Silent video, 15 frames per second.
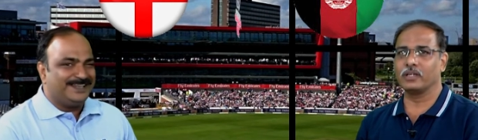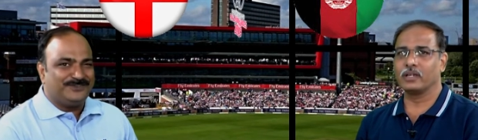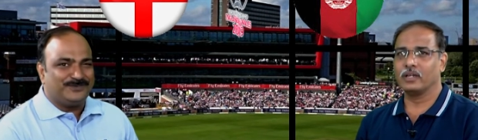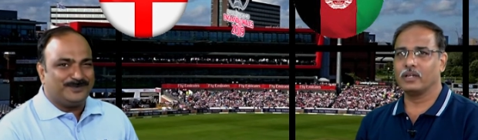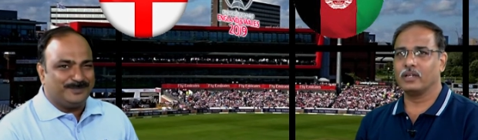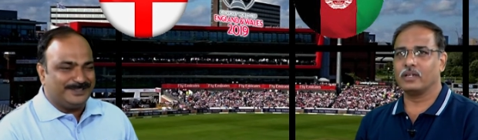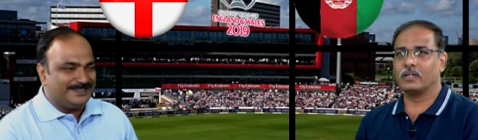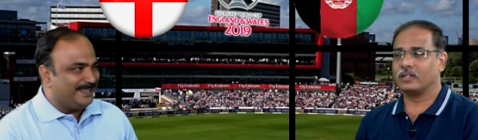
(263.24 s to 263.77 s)
Speaker 1: It
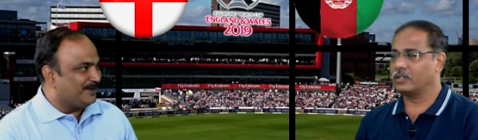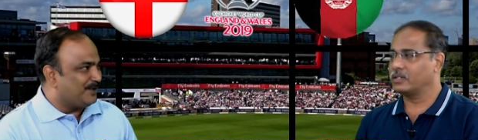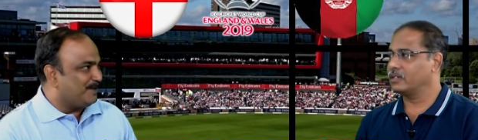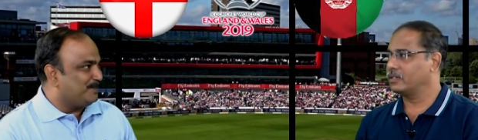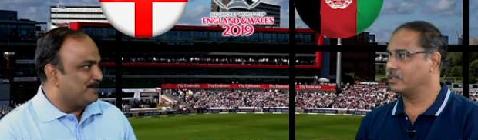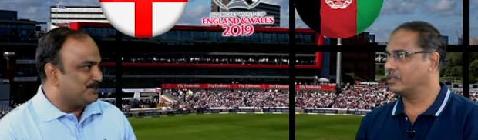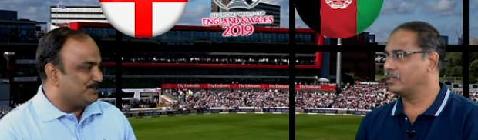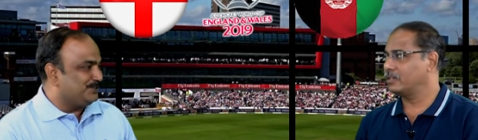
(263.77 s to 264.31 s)
would be their
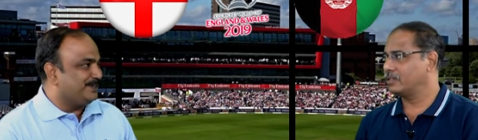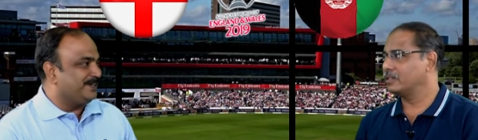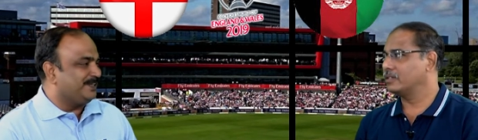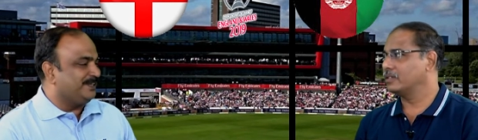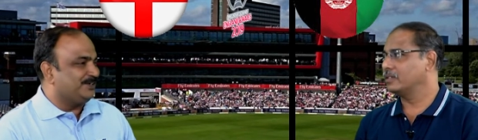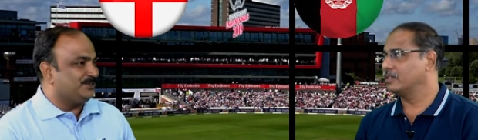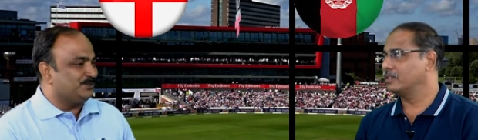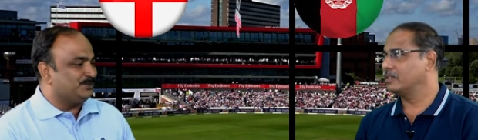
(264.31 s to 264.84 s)

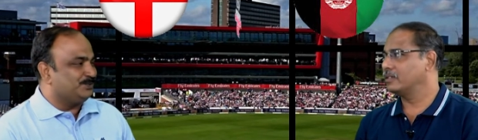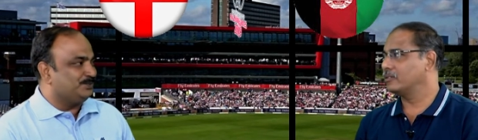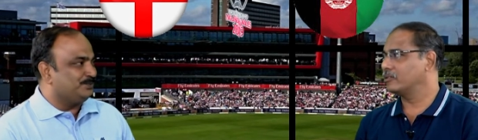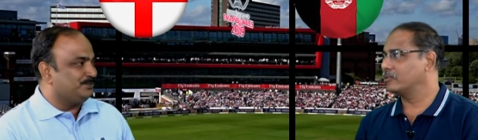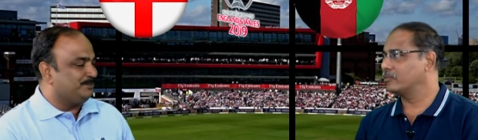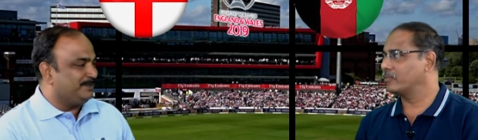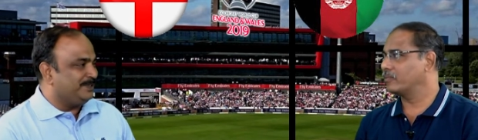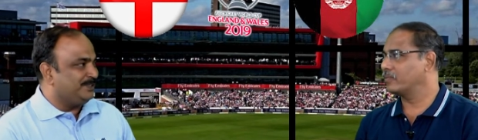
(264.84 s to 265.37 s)
opportunity to
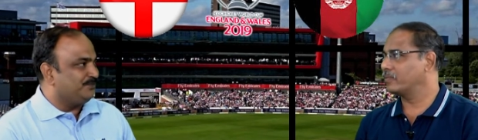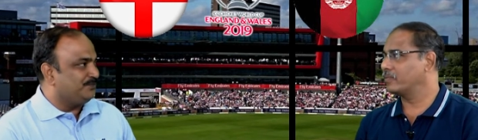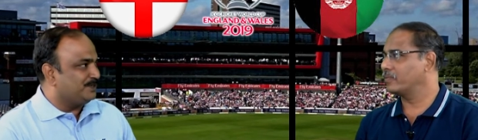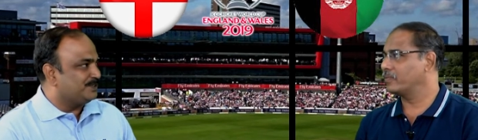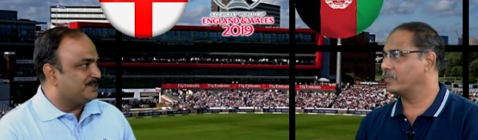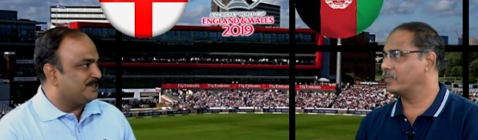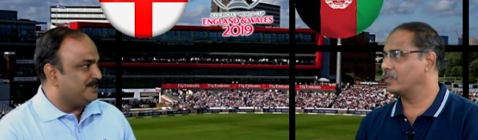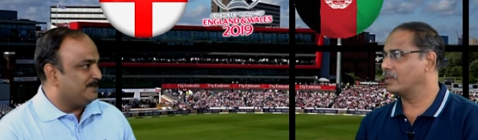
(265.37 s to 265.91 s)
be the
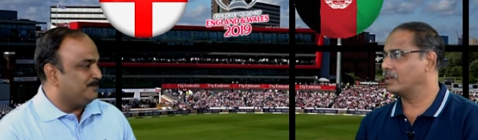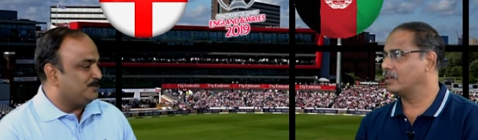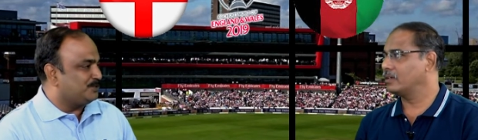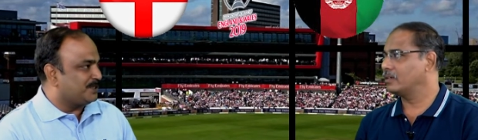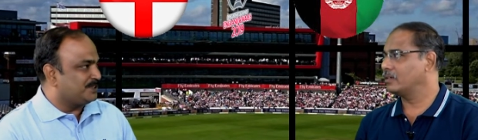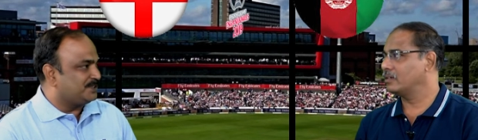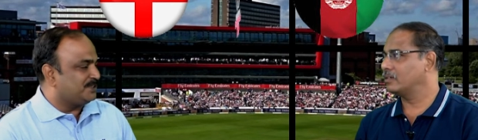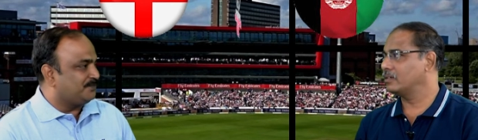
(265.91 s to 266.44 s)
first team to
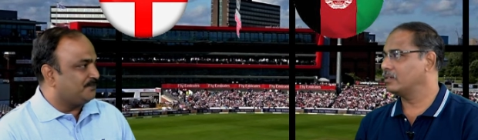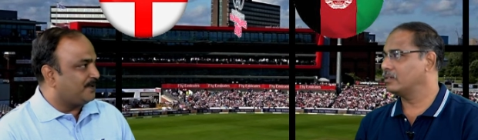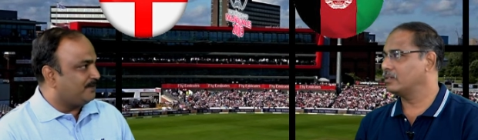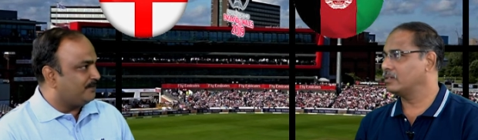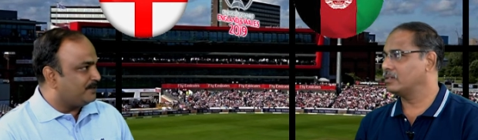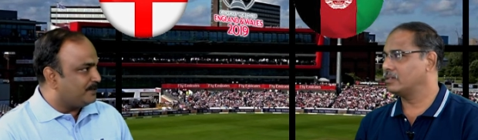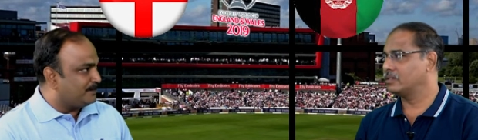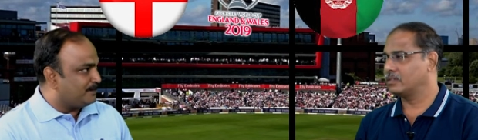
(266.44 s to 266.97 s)
touch that
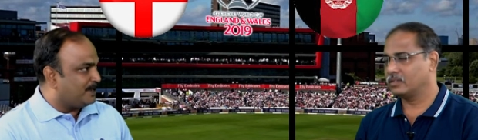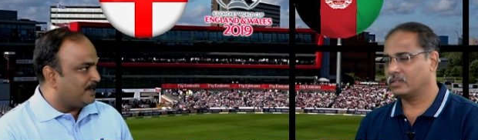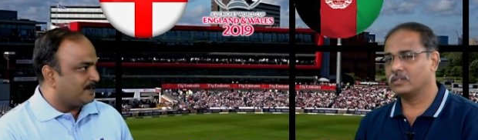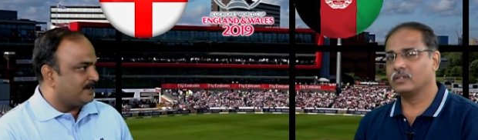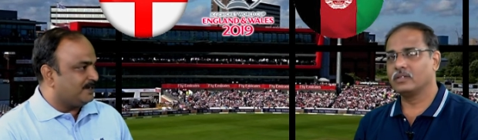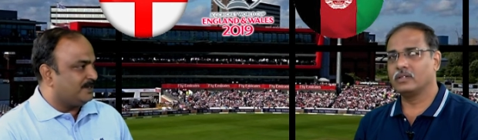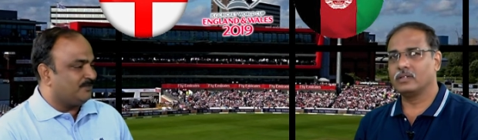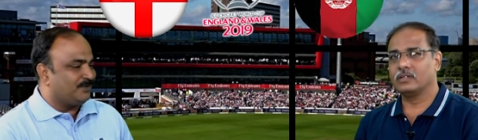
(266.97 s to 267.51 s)
500
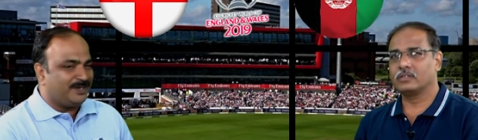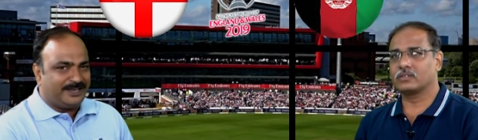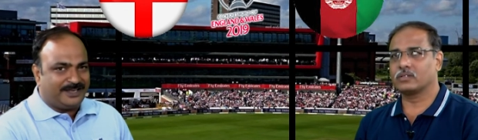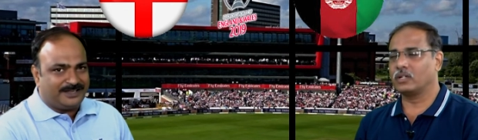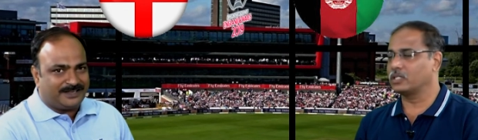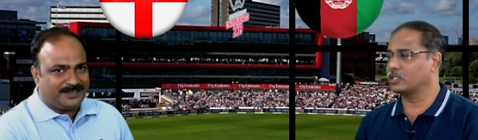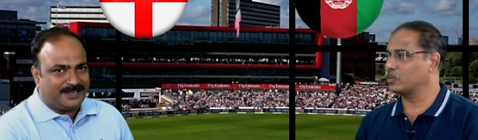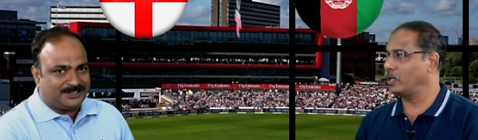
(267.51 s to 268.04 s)
mark in one day
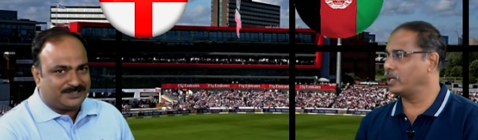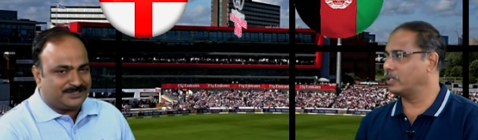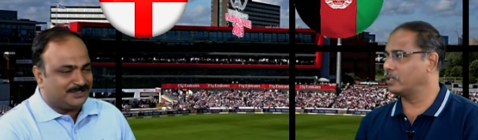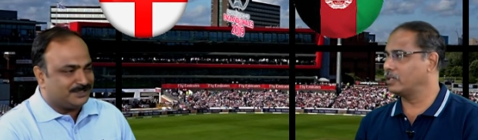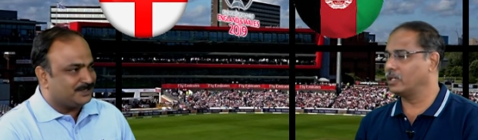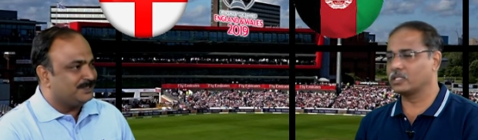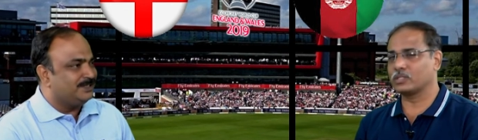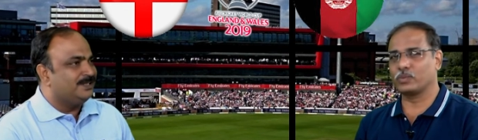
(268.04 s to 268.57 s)
so international.
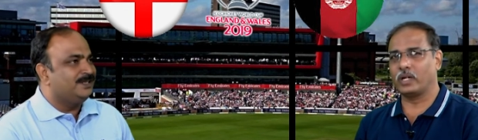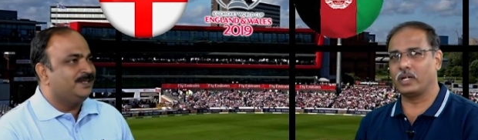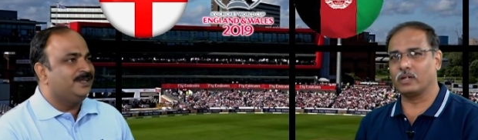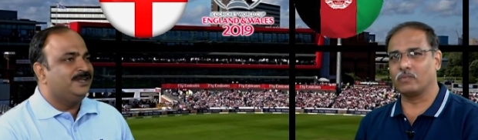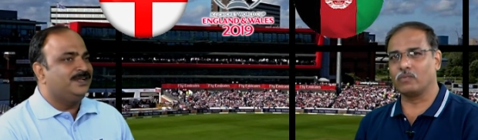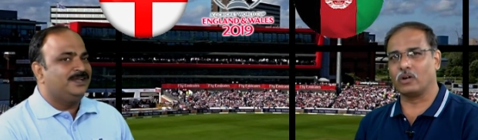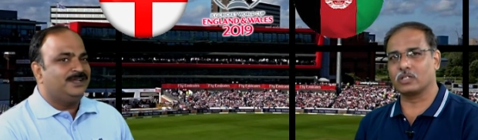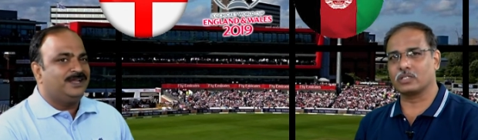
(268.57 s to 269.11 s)
Let's, let's
Speaker 2: wait
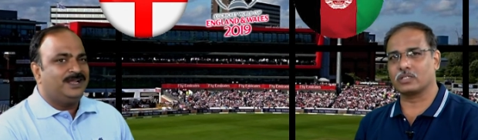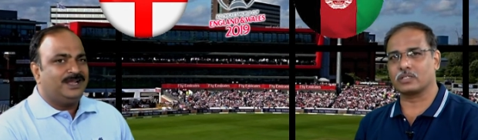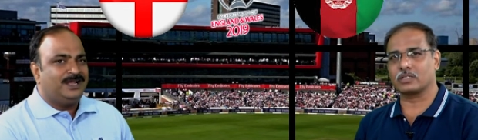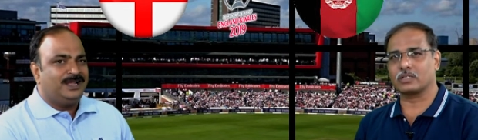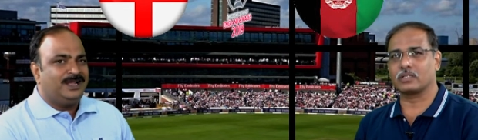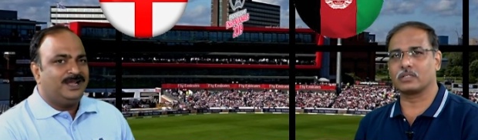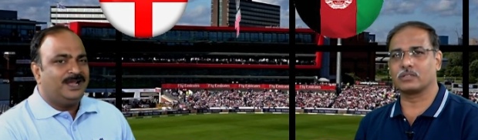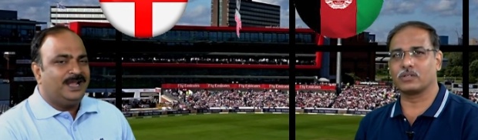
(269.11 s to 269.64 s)
and watch
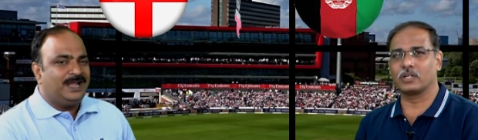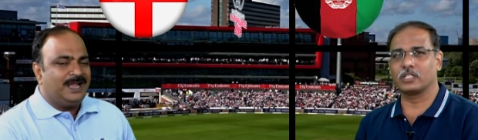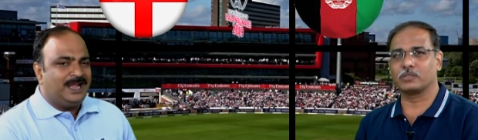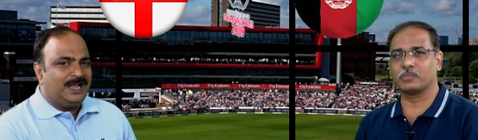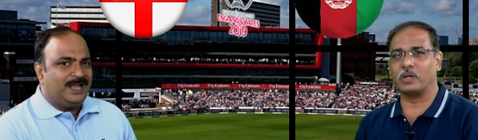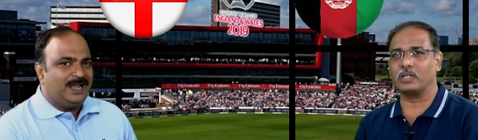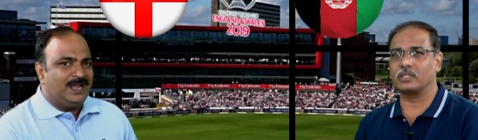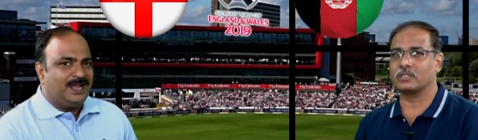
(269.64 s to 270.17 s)
today's
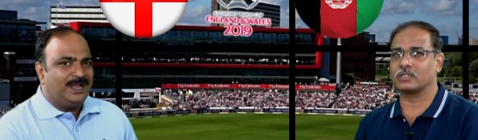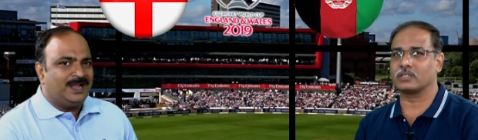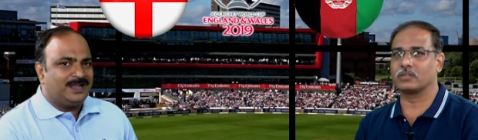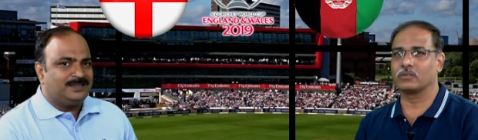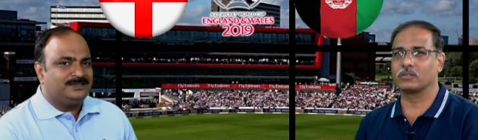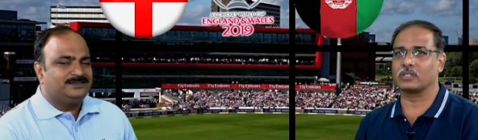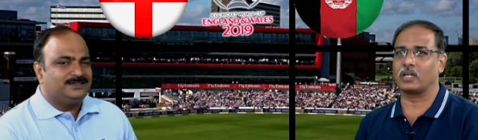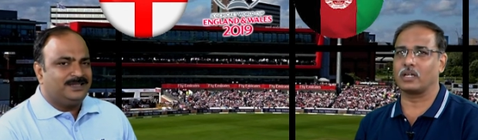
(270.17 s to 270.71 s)
match.
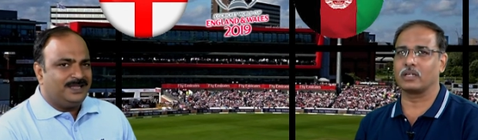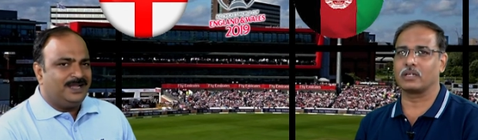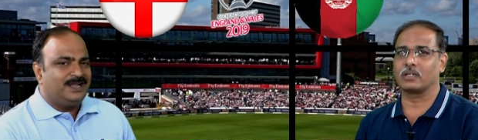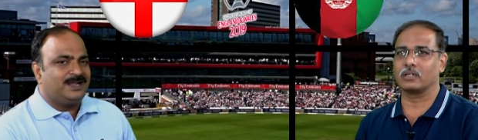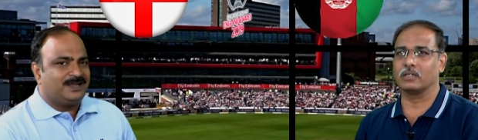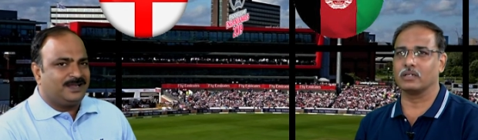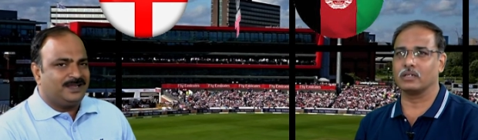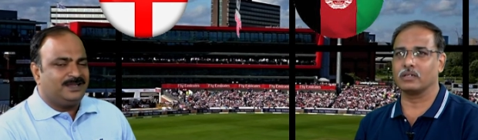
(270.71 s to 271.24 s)
Looks like
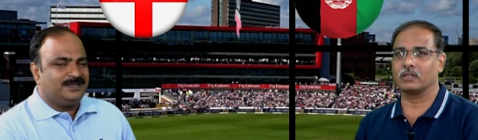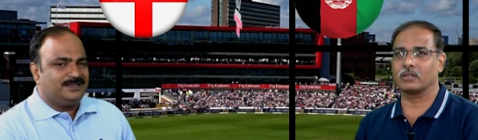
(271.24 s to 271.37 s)
uh,